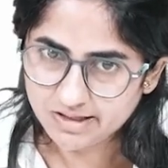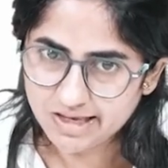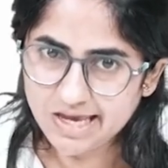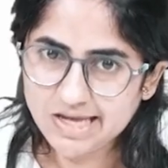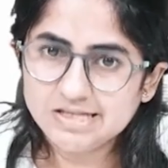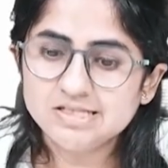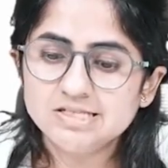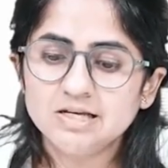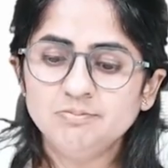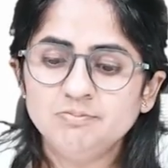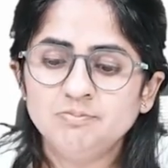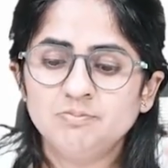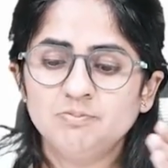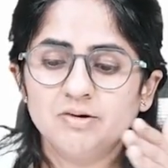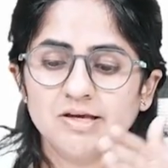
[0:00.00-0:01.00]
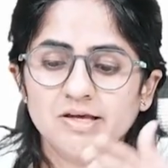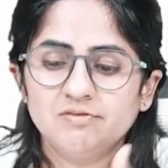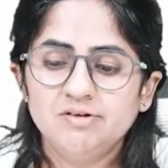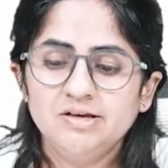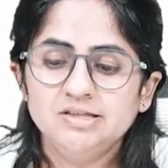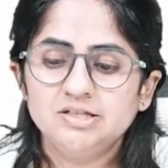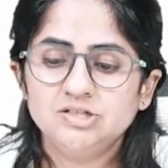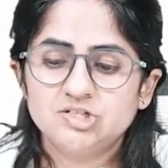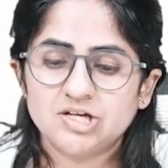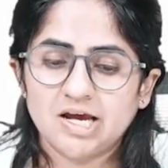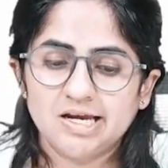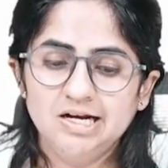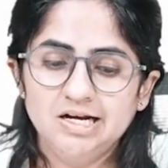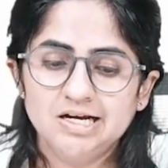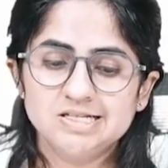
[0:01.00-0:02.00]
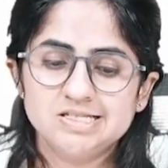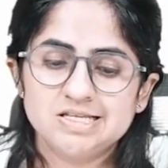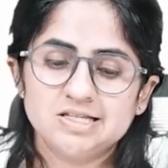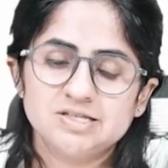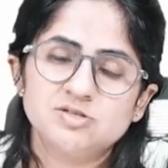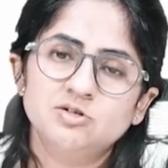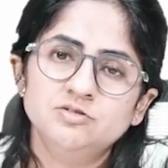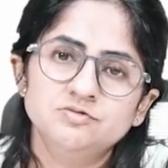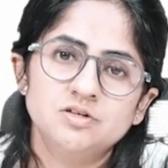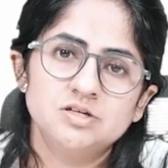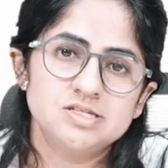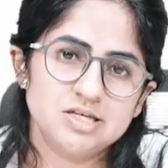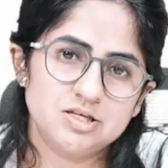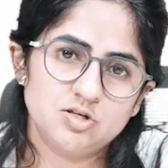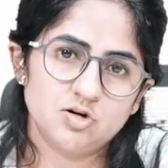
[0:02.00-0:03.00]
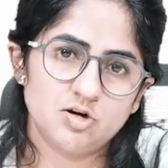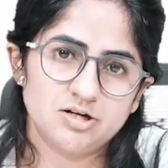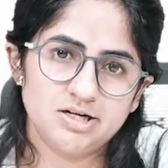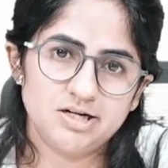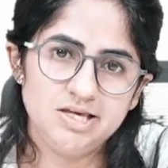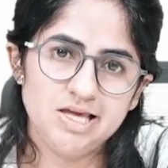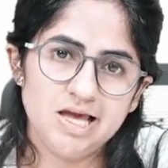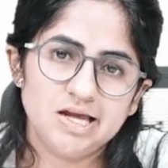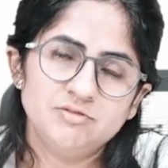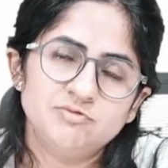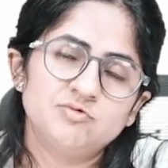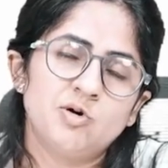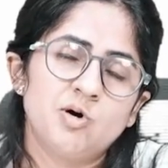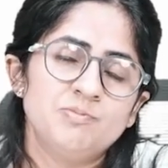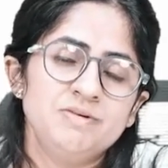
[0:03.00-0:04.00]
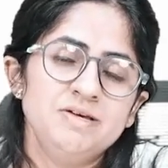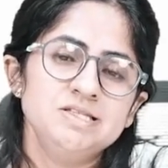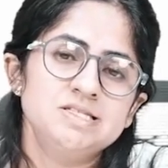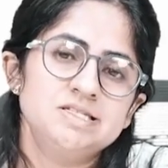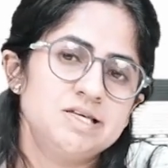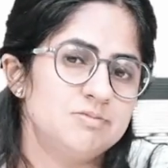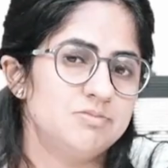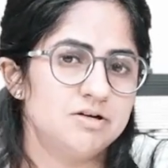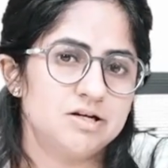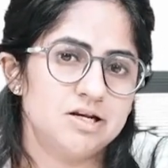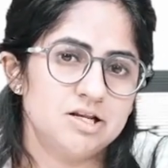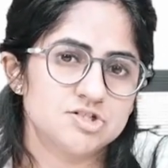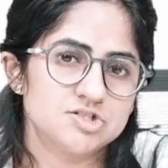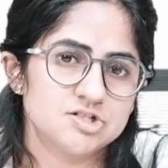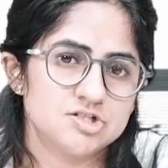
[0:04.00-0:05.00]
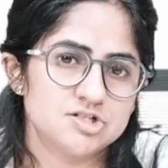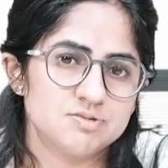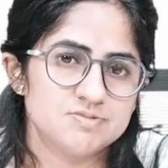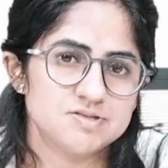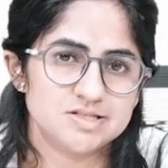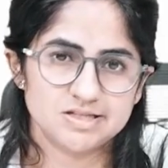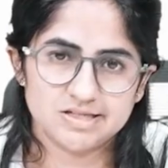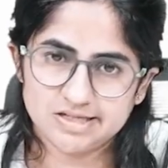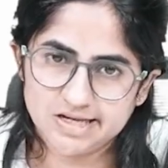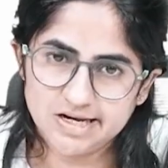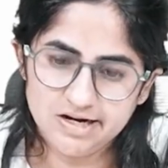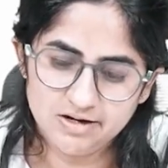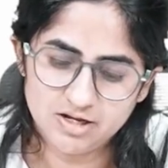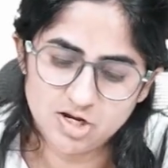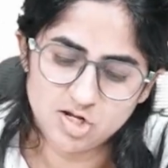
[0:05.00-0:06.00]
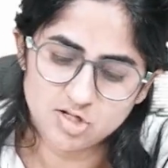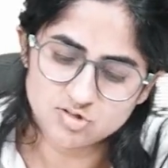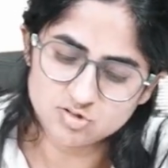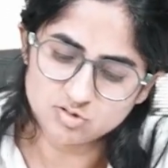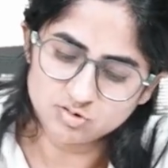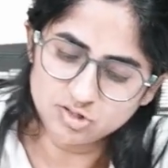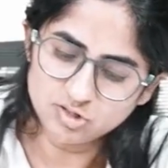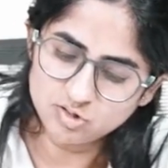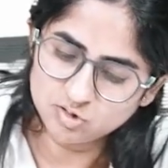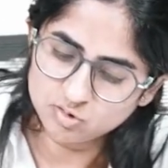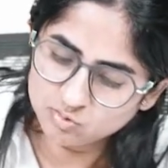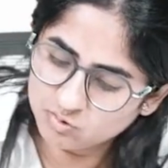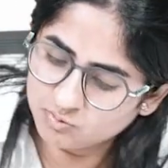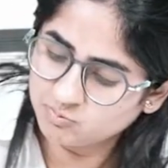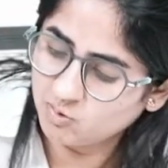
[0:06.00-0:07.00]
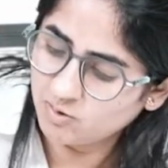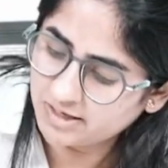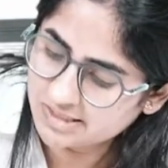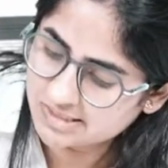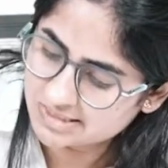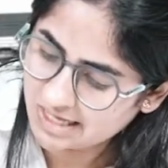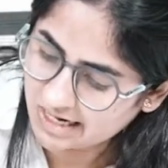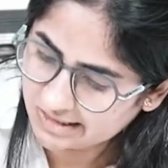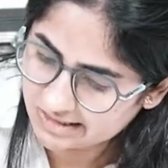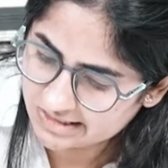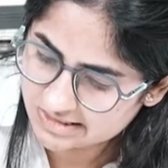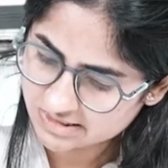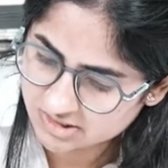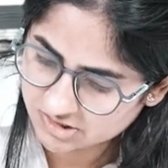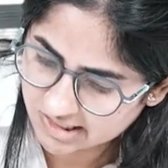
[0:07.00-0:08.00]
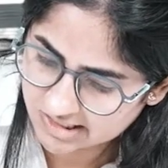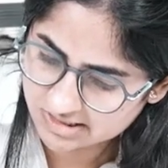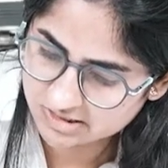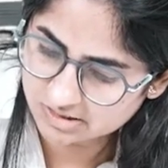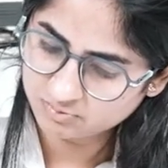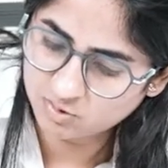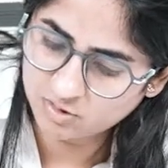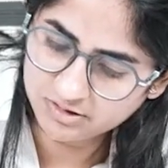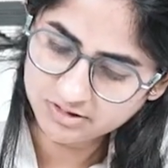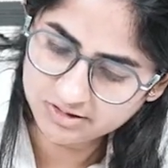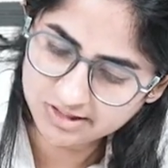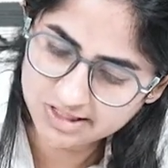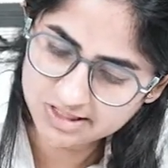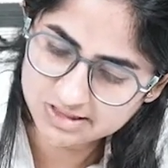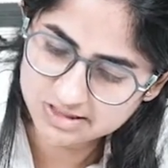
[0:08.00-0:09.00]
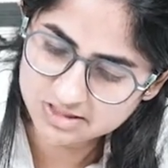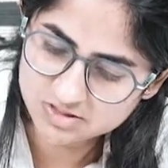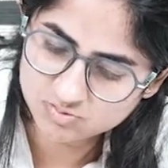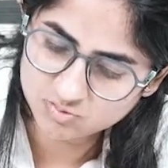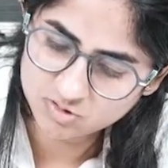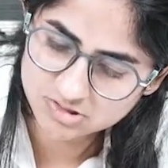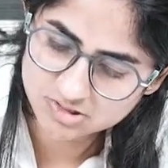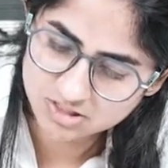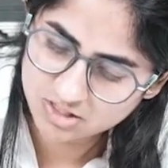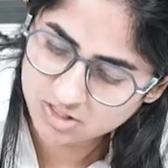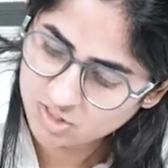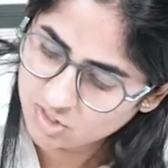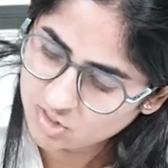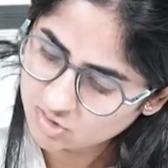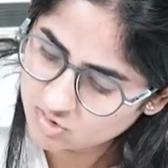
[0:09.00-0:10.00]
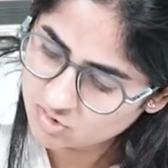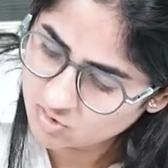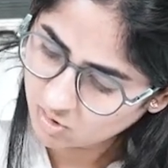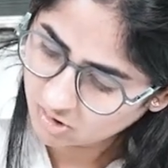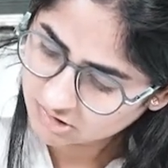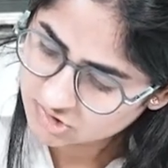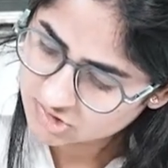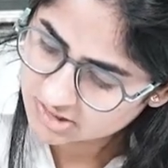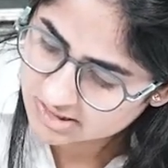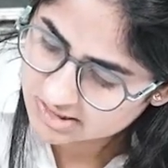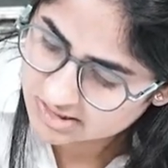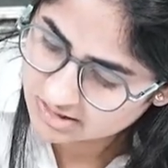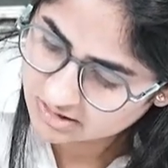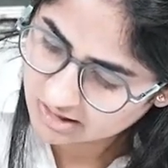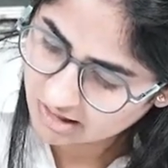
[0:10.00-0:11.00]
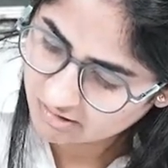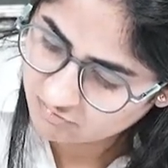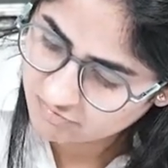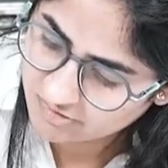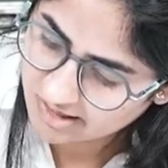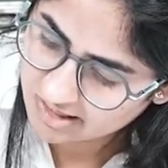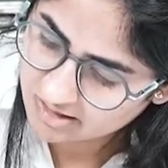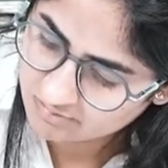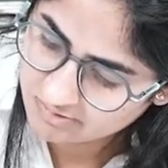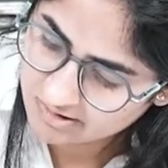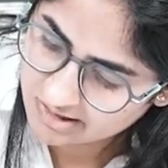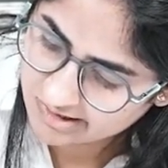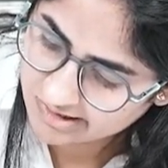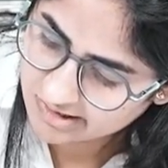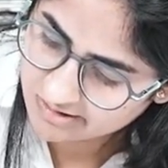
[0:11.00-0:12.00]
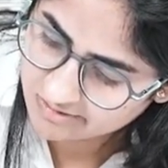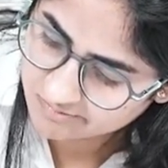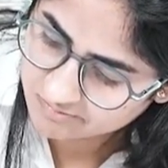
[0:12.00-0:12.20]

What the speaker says: ends up giving the child a sense of security and forming stable relationships, right? So the 2 points that he stressed upon in this was not just the availability